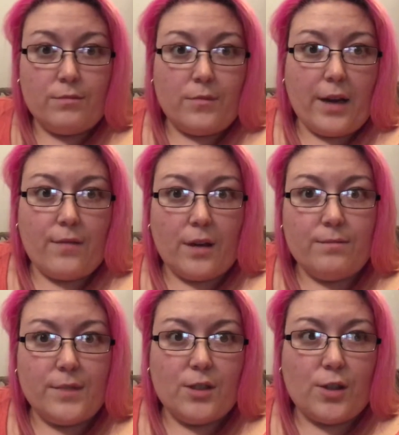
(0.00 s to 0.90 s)
whatever
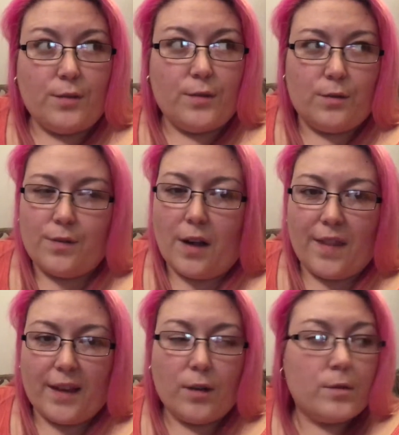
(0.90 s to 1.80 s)
and so forth. I
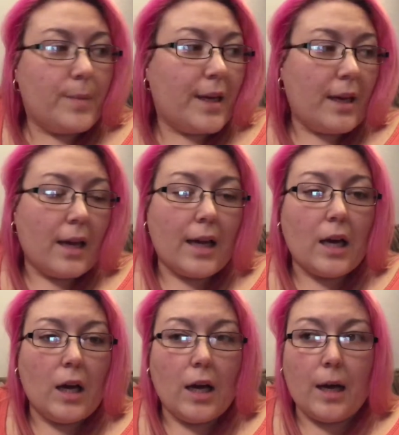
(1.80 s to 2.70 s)
think it would be
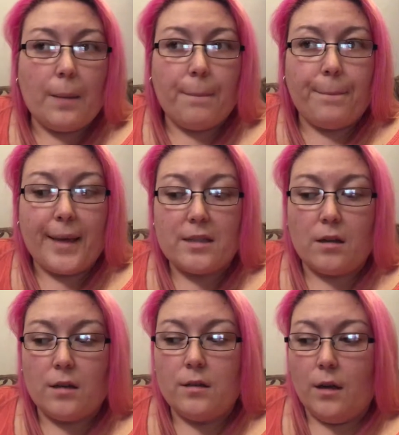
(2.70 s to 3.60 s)

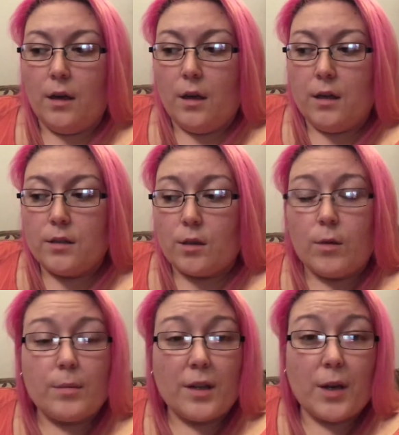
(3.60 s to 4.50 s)
better.
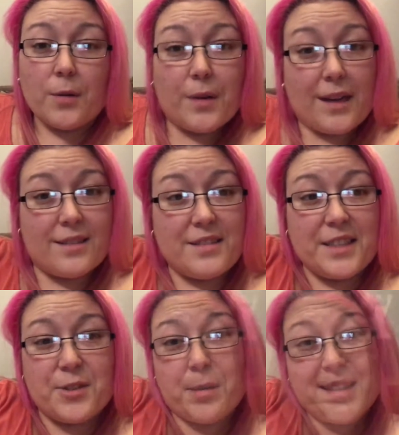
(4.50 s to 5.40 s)
So I'm going to go and
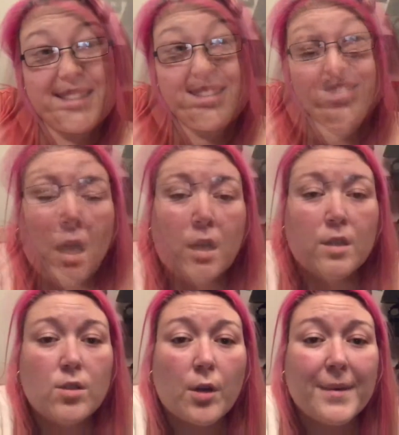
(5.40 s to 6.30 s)
enjoy my dinner.
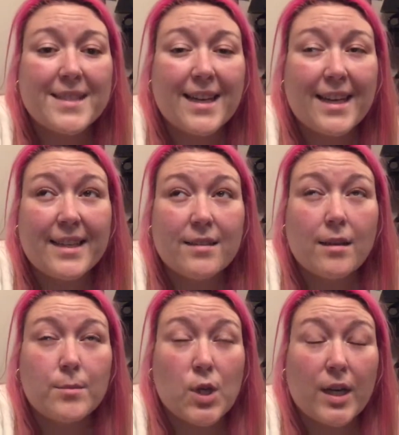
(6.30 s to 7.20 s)
So it's late,
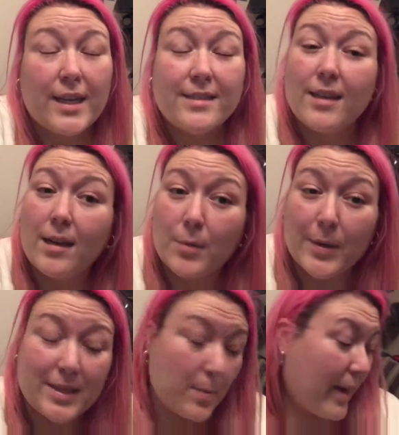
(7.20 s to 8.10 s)
I'm tired, and I'm
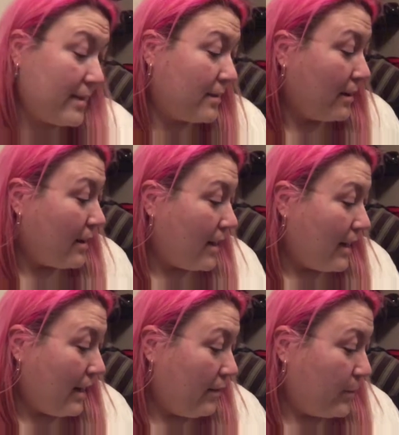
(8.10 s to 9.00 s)
going to bed.
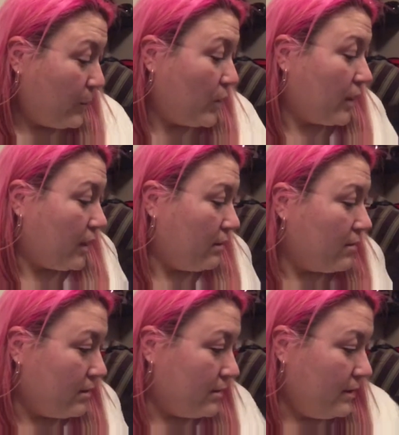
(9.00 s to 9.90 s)
I've been working
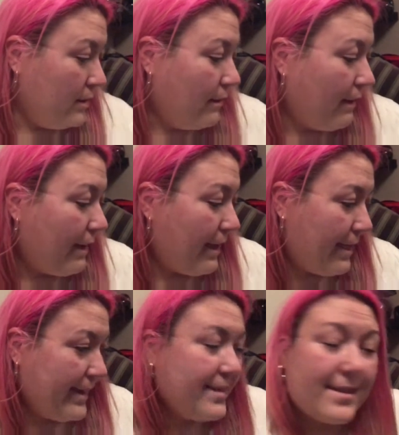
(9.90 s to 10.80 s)
on
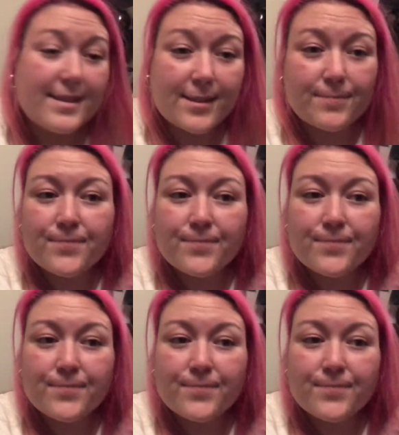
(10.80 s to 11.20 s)
this,